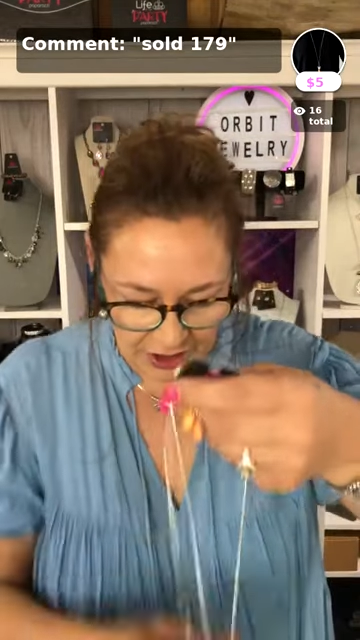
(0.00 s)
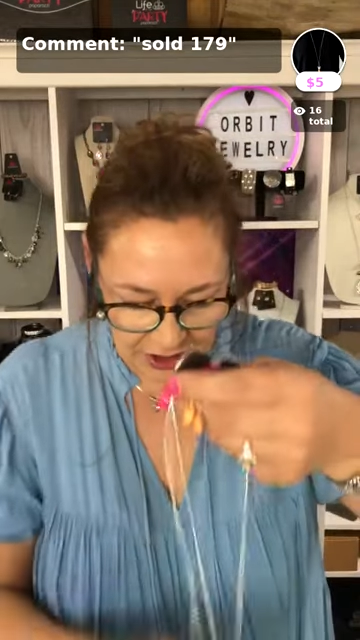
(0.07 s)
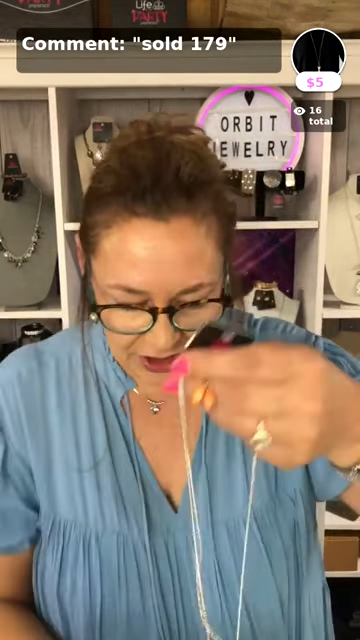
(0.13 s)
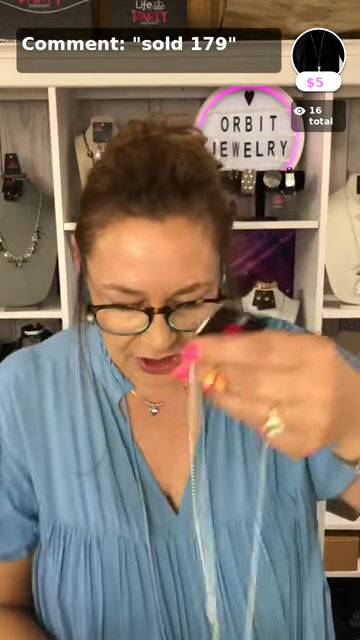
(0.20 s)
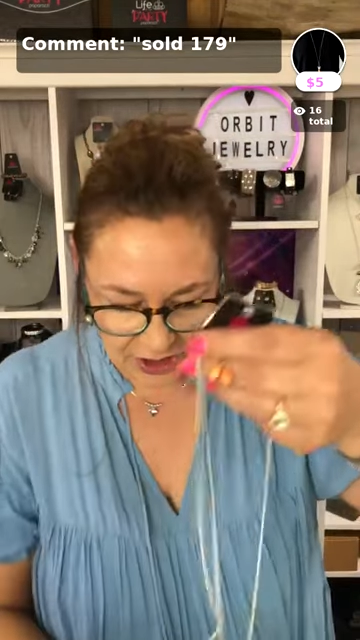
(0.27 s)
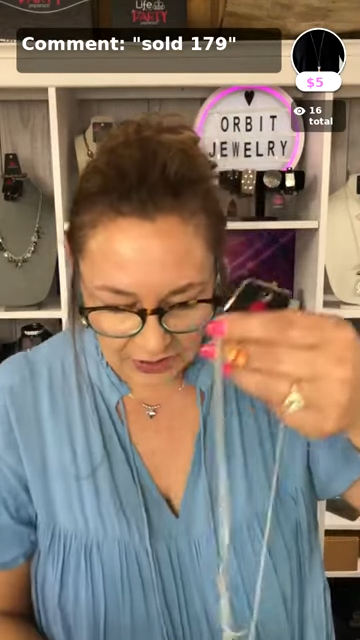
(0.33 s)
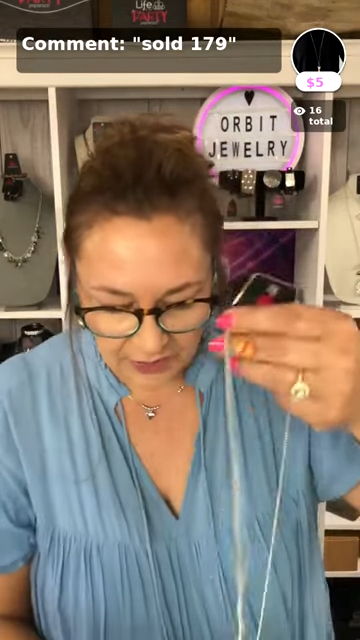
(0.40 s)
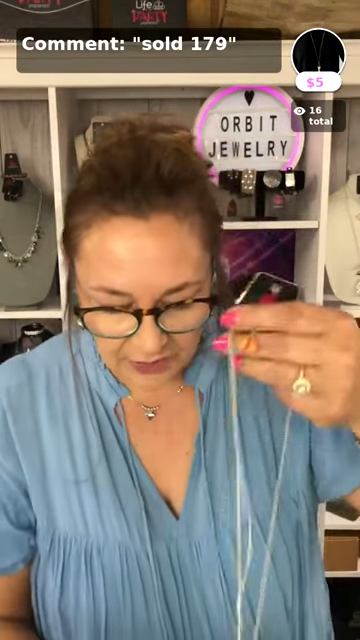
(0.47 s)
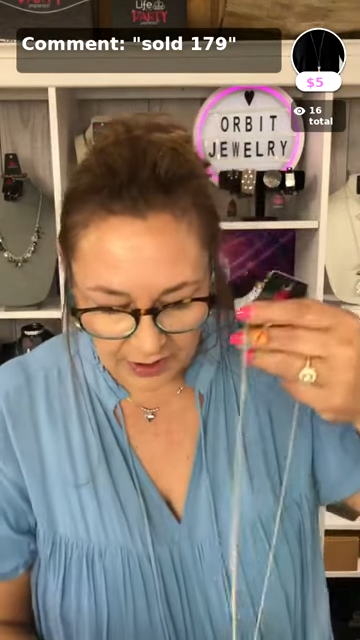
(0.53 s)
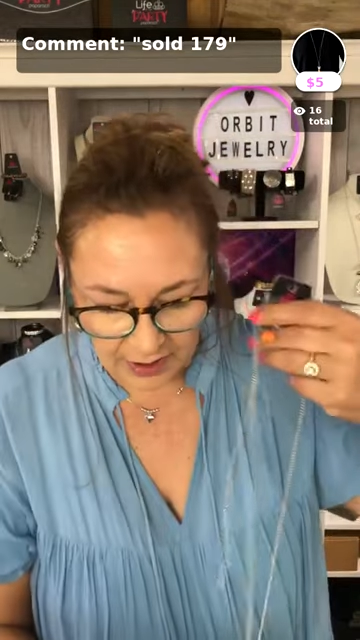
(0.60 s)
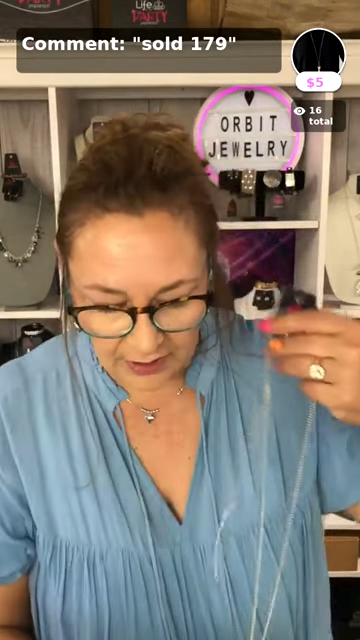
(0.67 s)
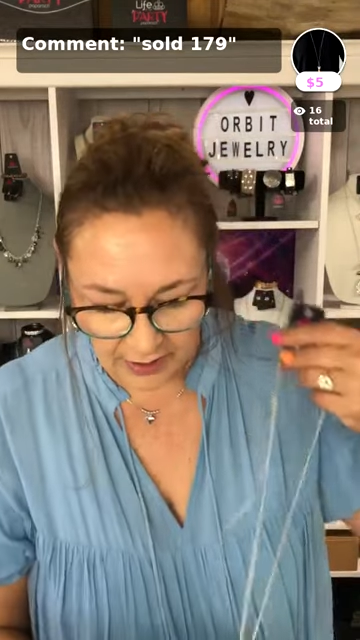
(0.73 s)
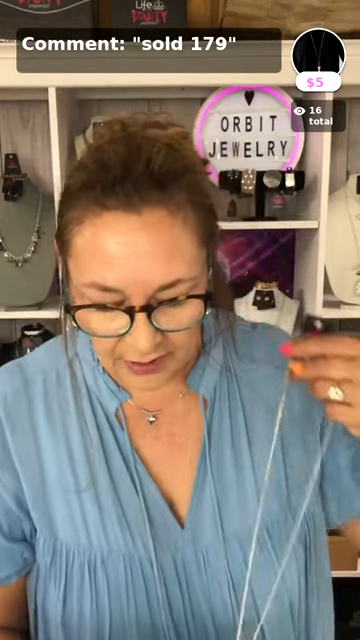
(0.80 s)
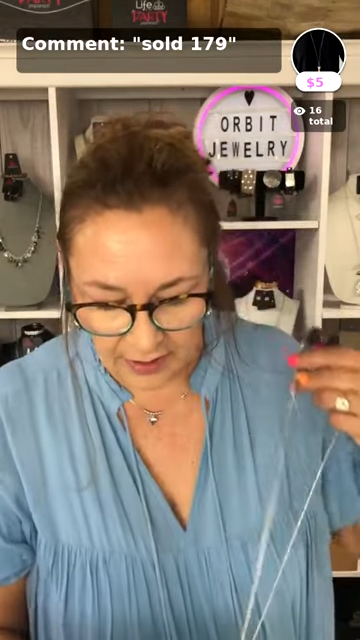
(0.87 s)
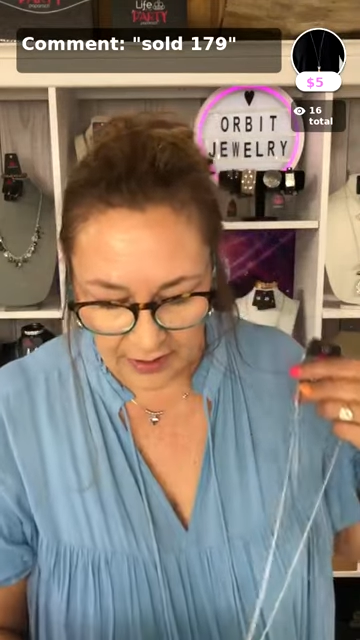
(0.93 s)

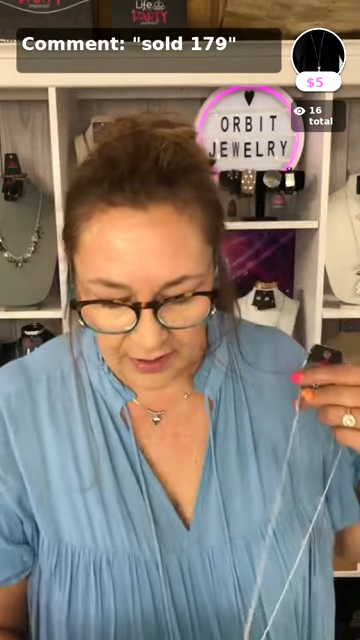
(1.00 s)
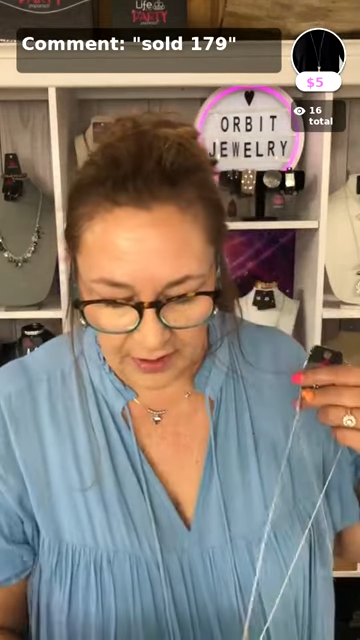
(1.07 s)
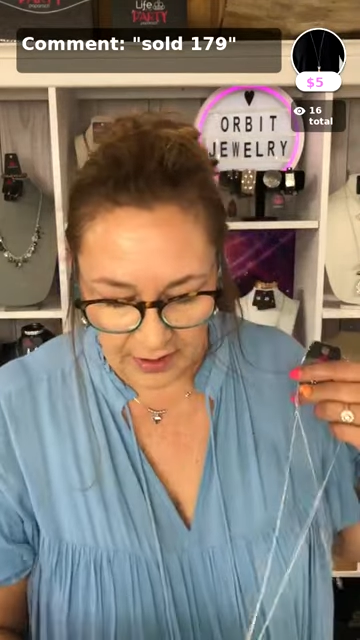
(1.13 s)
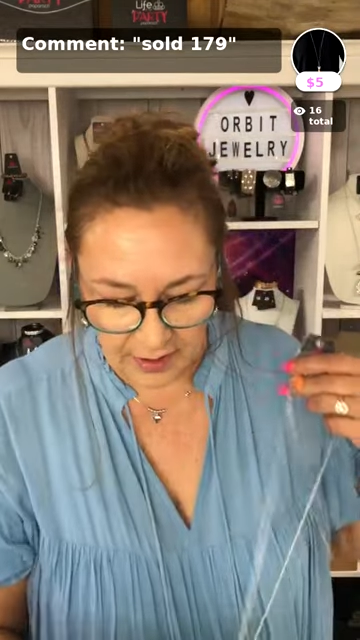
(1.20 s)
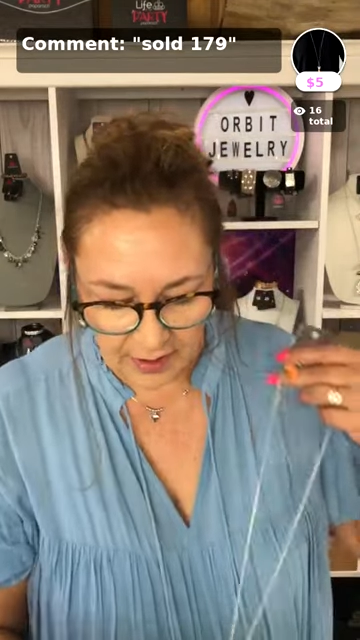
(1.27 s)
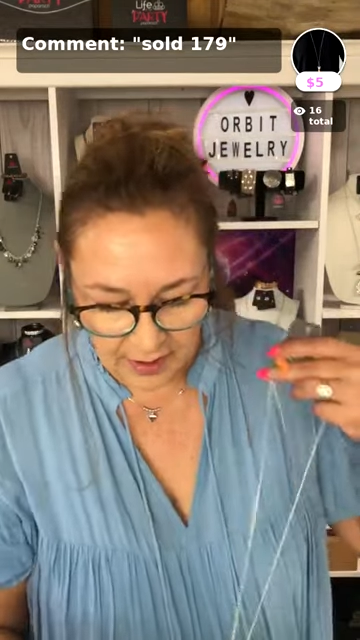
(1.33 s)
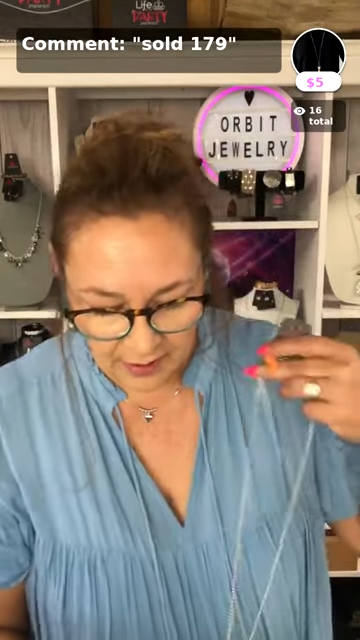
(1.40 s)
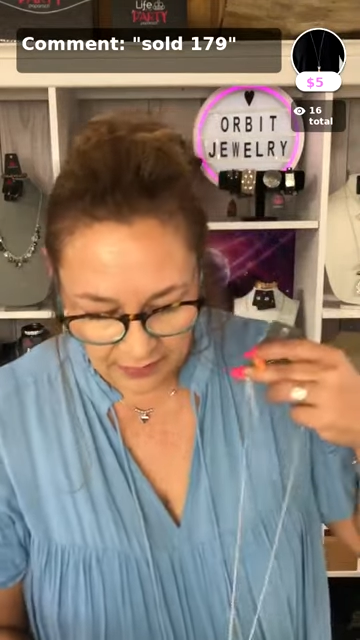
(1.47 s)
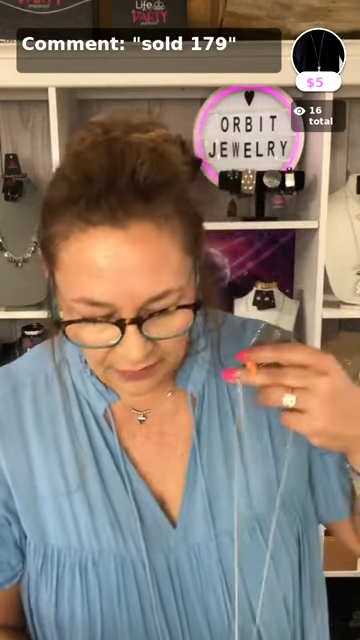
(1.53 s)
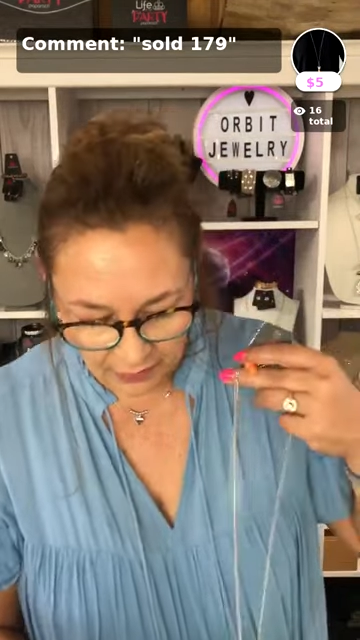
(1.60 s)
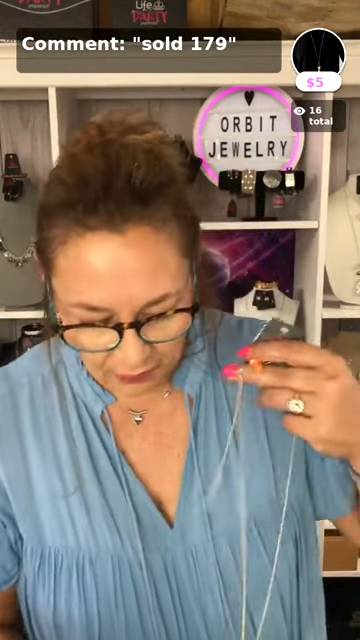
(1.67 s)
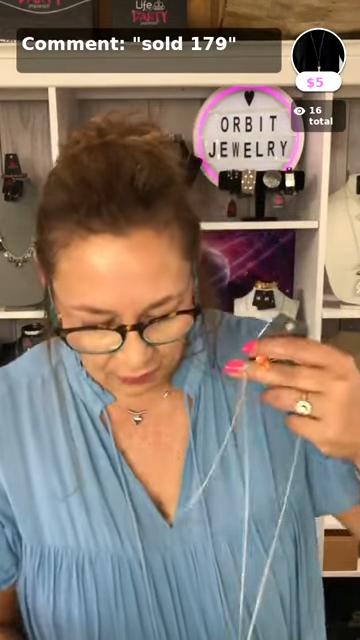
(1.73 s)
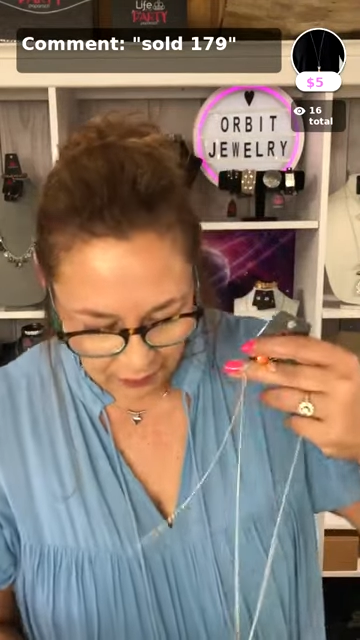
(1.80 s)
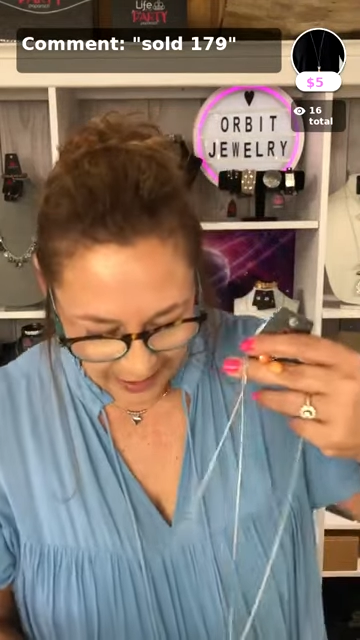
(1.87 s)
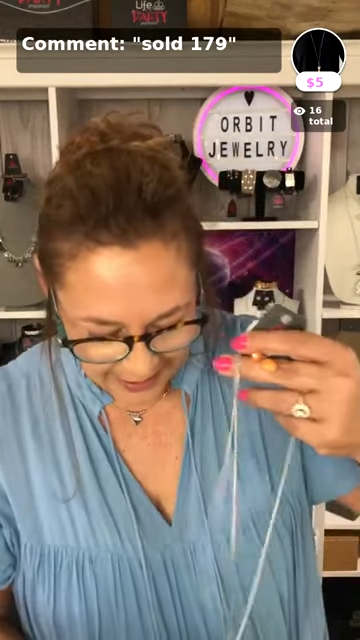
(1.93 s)
stone, the
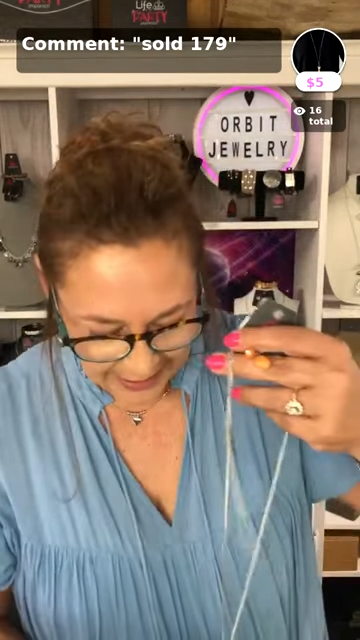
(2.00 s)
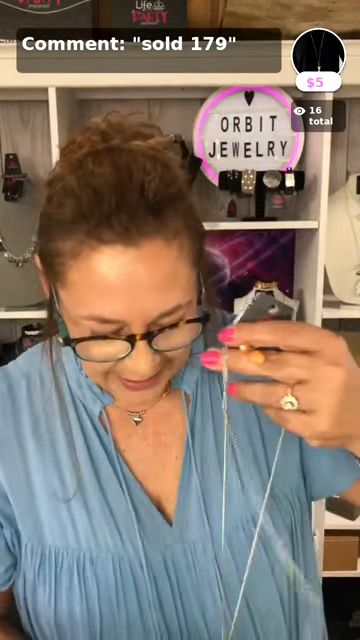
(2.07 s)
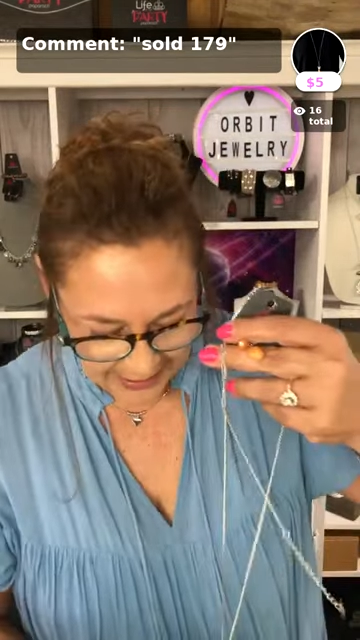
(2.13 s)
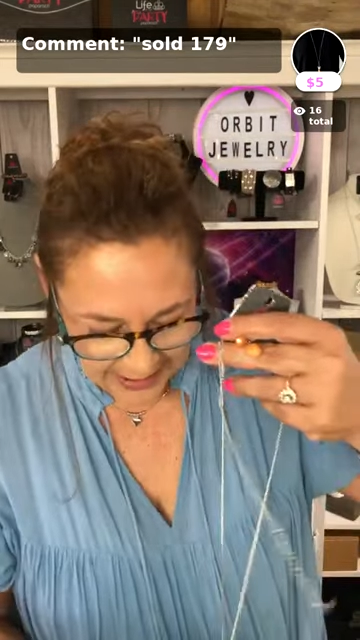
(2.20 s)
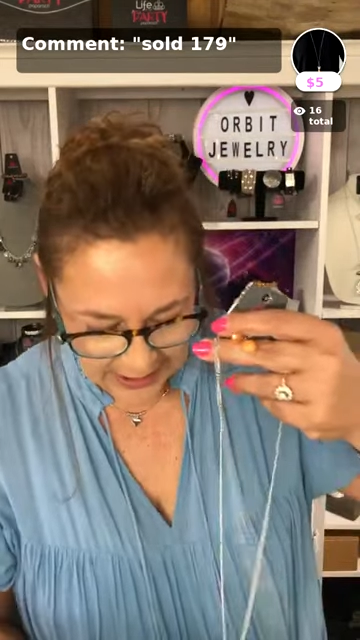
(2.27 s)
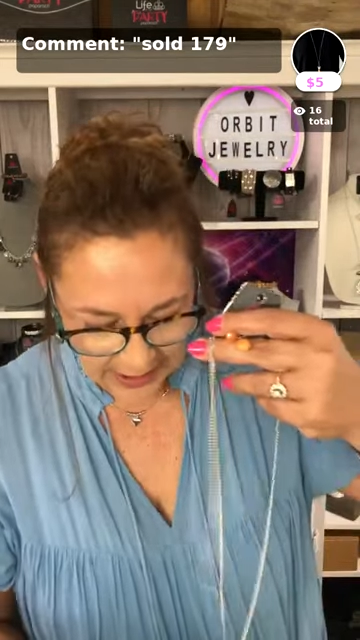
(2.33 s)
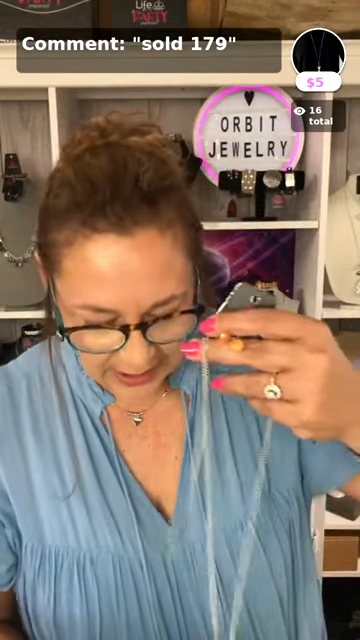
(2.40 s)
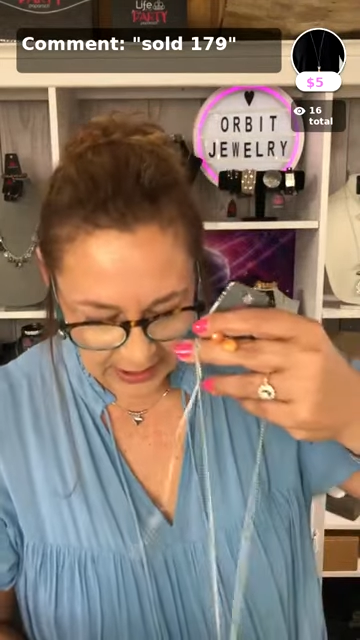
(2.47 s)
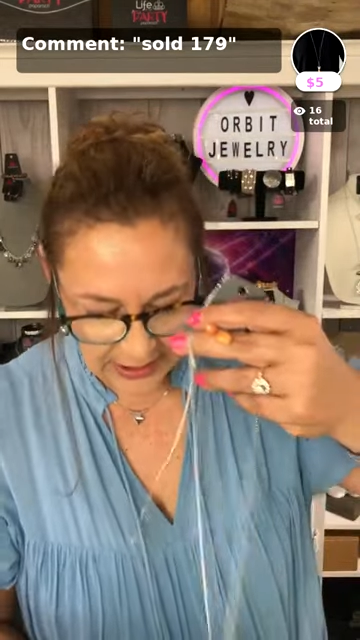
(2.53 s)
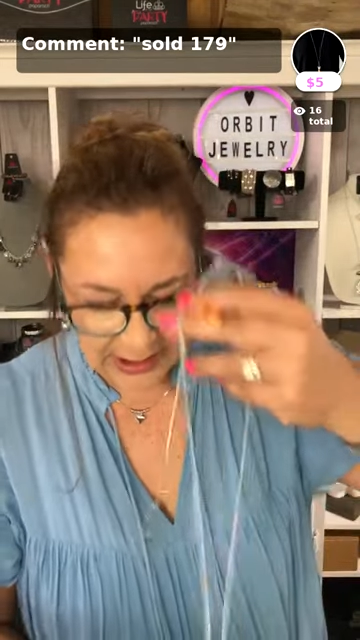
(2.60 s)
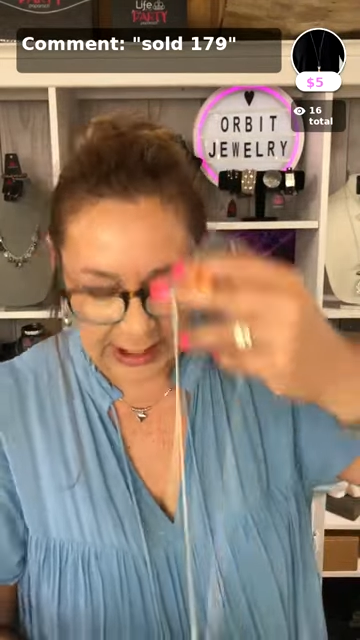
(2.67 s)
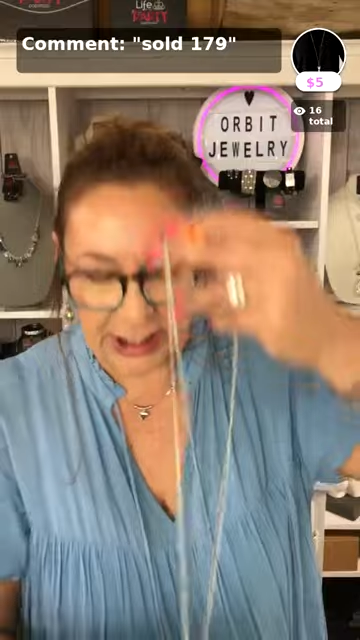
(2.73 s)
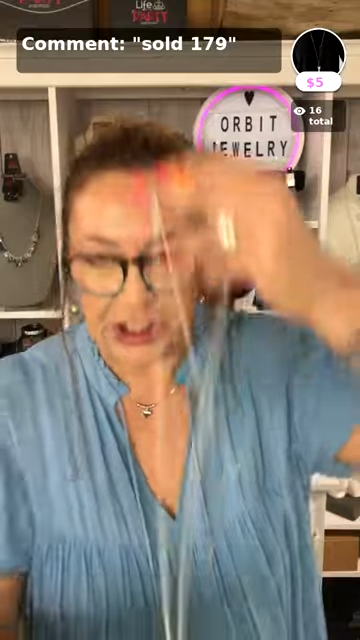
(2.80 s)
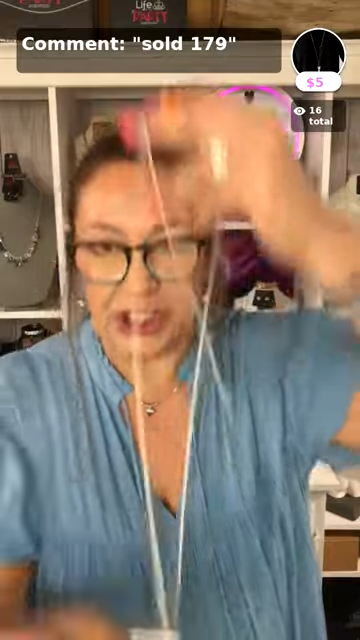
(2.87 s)
white, like